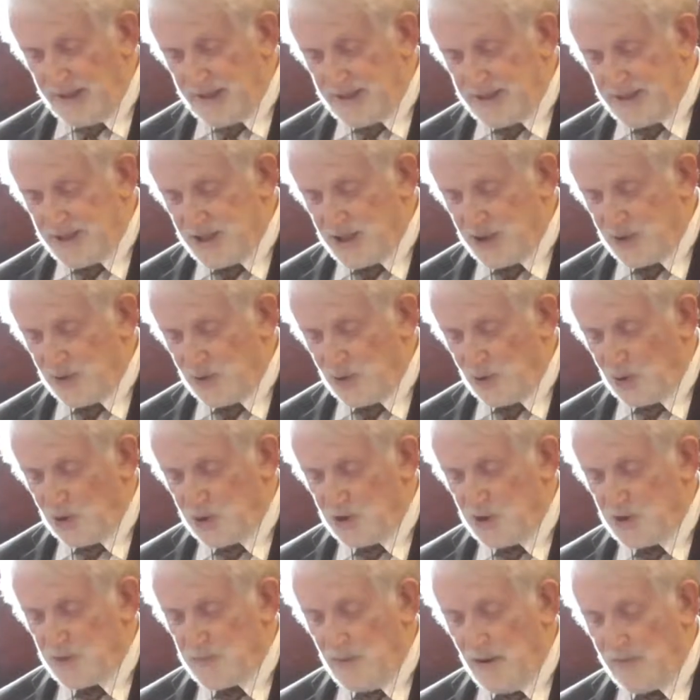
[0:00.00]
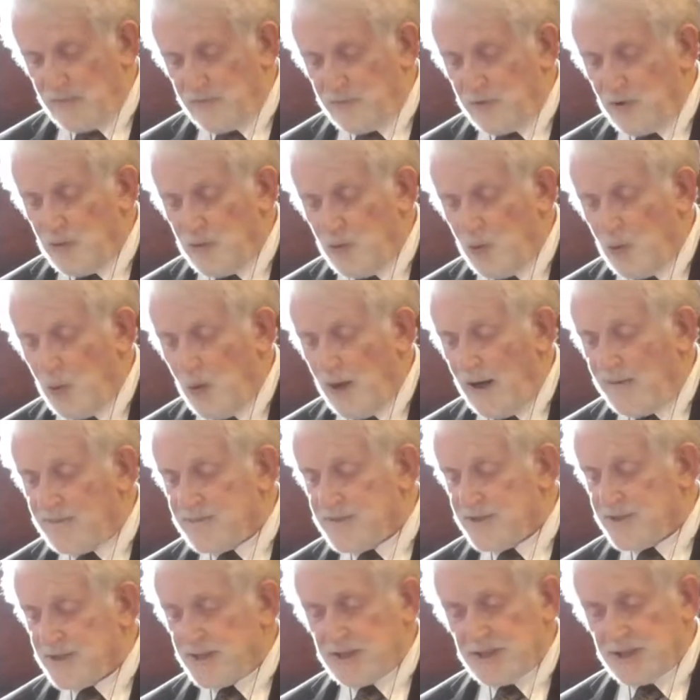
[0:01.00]
ex-sister-in-law? She was my former
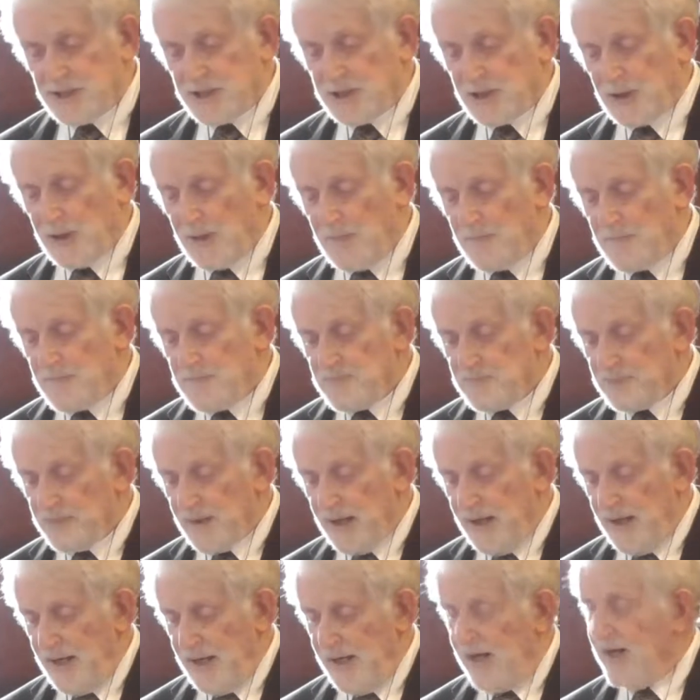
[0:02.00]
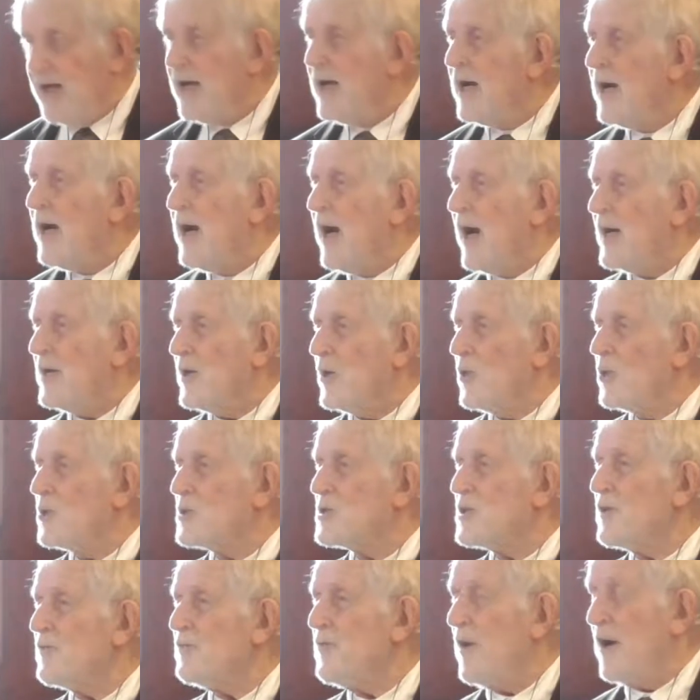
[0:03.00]
wife's sister. And I
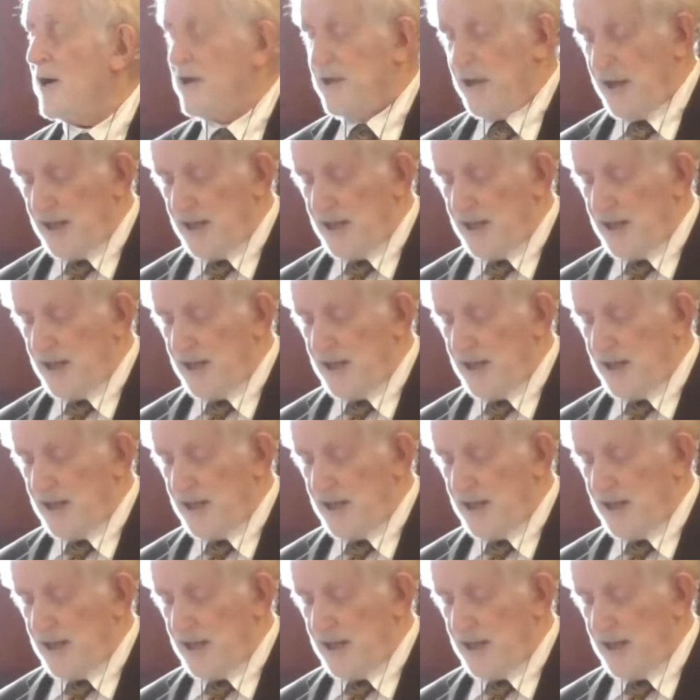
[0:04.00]
also found